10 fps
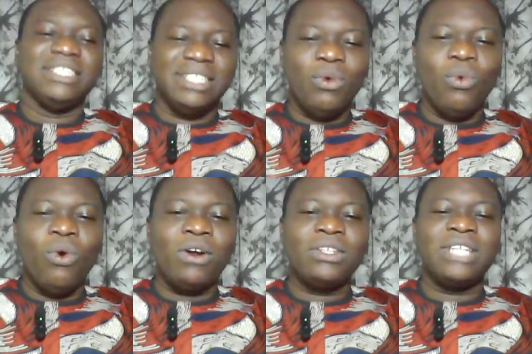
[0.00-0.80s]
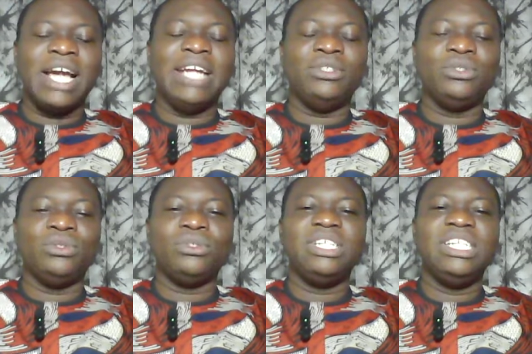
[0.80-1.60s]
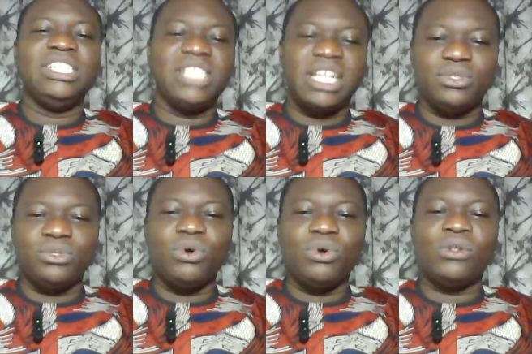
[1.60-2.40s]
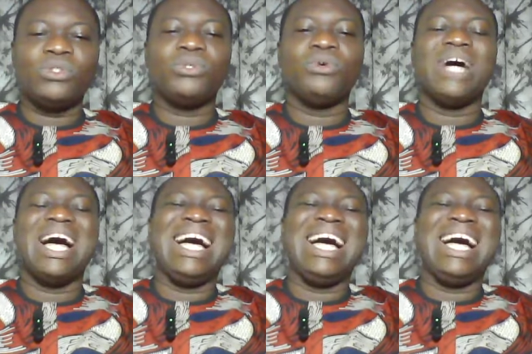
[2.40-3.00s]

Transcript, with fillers: the works I do, he shall do also,